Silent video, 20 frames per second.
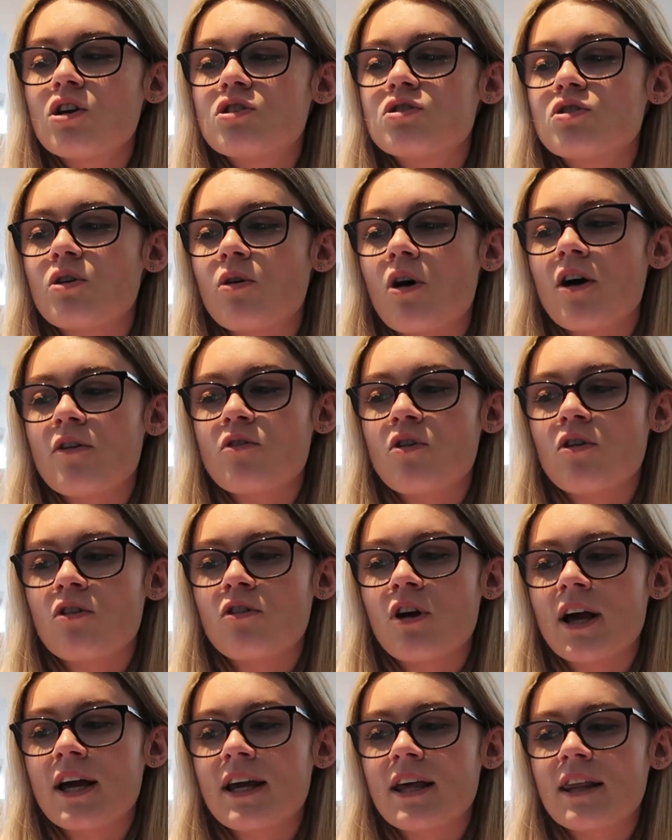So I got
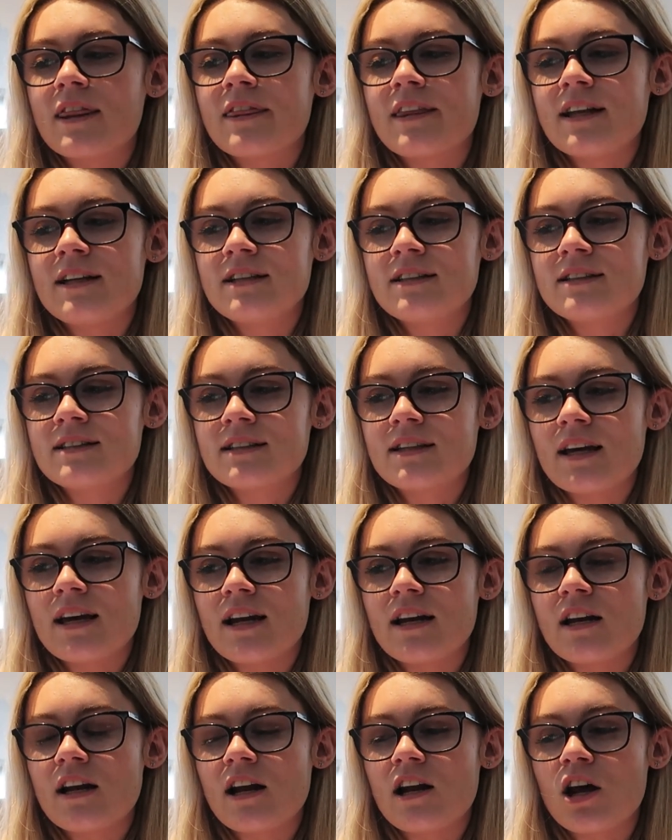like thin
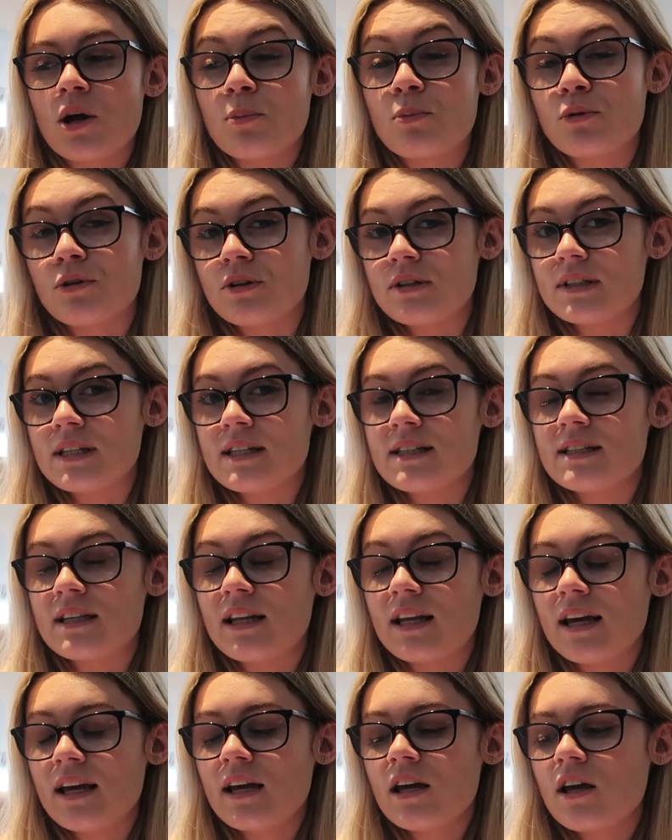skin and I bruise
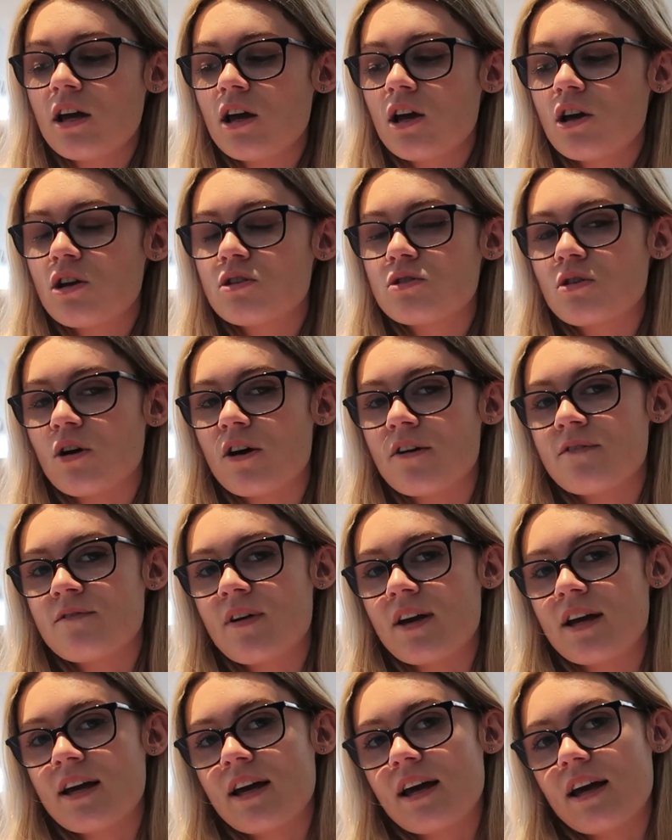easily. So I
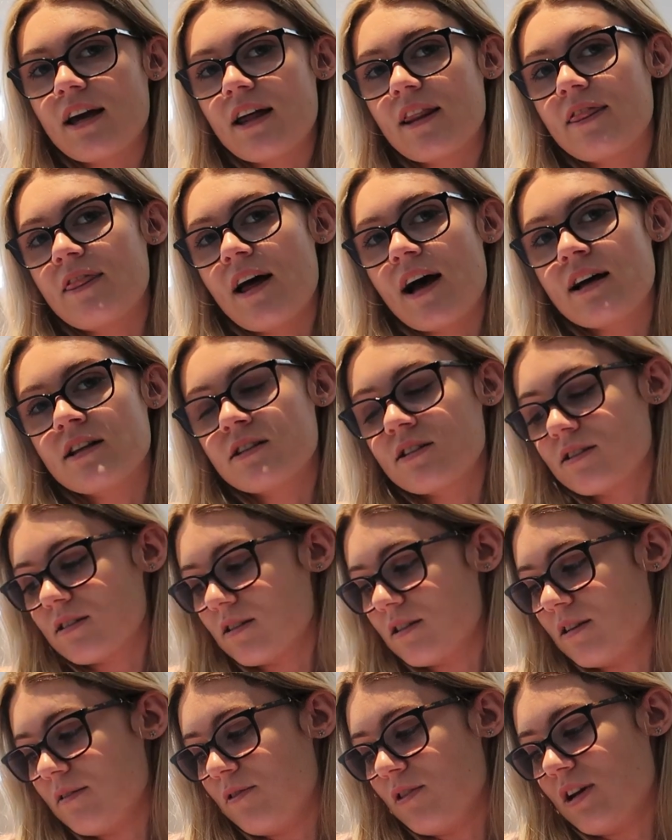think that's,
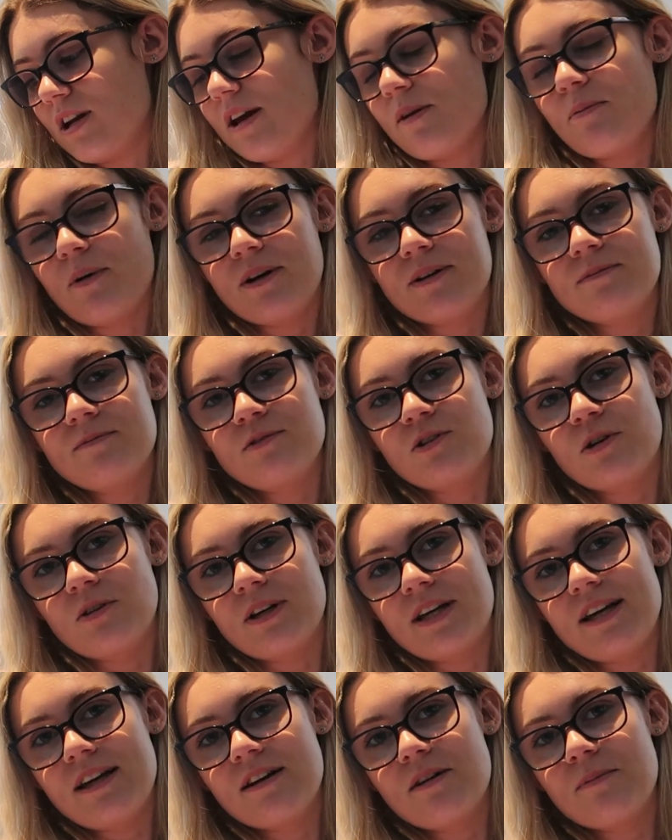if you can hear my dog
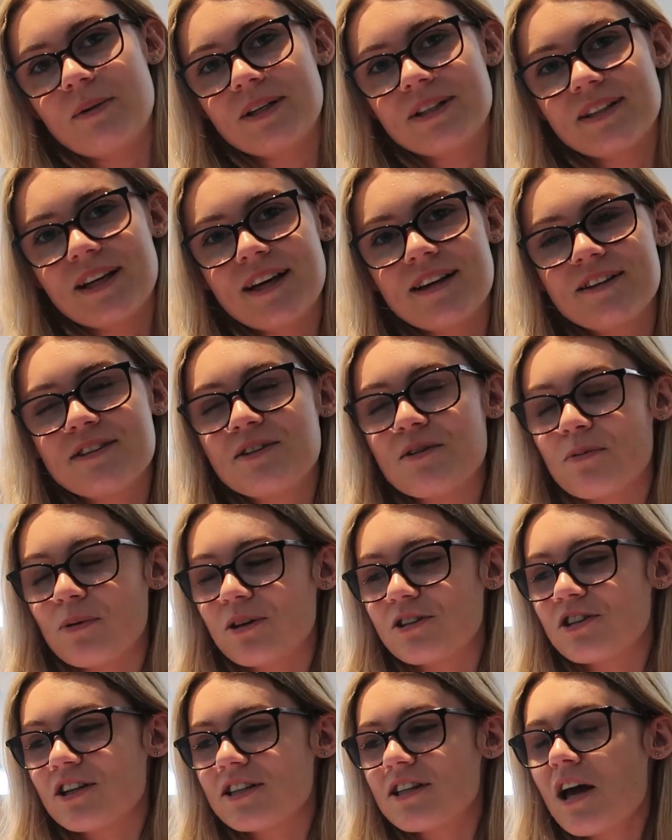eating a biscuit, do
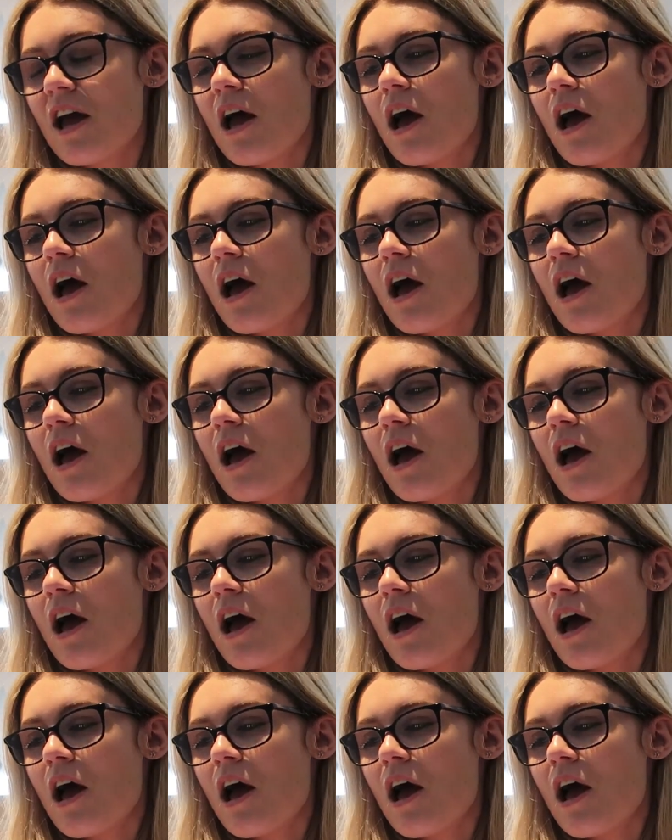apologise.